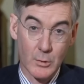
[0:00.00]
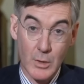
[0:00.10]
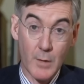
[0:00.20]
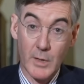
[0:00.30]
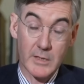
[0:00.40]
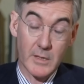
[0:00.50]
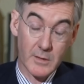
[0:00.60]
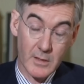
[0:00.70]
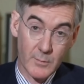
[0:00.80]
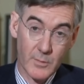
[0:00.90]
No, I
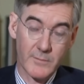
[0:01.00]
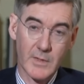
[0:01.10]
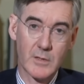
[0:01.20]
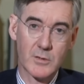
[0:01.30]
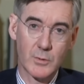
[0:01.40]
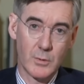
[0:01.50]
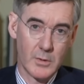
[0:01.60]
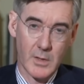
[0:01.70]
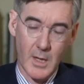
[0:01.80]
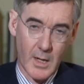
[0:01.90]
don't think he would have done at
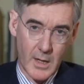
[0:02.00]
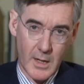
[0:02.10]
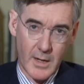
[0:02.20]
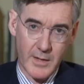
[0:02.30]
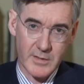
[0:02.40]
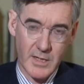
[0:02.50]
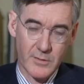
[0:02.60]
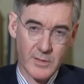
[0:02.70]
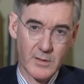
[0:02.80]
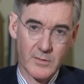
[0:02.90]
all. I
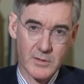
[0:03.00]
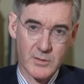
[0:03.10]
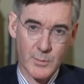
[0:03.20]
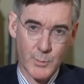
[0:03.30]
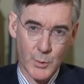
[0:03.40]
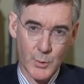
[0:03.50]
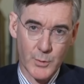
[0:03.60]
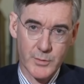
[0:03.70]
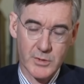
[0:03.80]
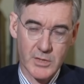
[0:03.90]
don't think this
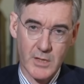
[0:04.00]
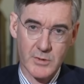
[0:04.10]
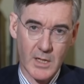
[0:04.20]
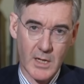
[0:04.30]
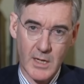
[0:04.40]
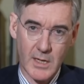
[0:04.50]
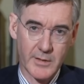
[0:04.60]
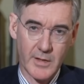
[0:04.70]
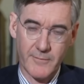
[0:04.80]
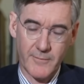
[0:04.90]
report shows a high
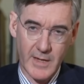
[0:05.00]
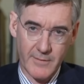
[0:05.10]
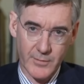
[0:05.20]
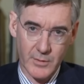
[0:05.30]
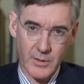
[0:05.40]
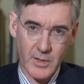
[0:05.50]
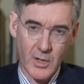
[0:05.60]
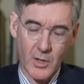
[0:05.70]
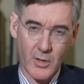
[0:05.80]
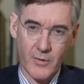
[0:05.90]
enough level
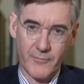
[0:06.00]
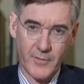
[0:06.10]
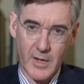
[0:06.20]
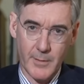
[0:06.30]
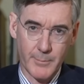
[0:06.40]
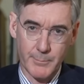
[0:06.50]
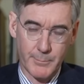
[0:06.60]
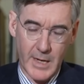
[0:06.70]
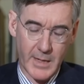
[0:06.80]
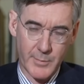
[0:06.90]
of
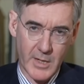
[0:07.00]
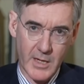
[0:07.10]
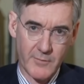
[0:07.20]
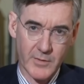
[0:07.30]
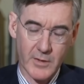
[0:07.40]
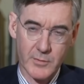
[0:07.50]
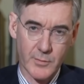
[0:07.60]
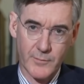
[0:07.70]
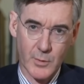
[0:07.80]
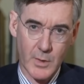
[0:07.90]
bad behaviour
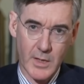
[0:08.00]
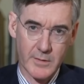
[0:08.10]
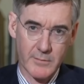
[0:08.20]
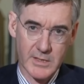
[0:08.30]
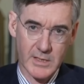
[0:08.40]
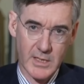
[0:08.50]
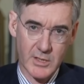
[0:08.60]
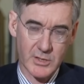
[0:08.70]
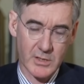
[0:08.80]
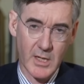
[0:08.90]
to have required a
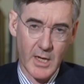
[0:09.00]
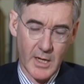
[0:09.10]
resignation.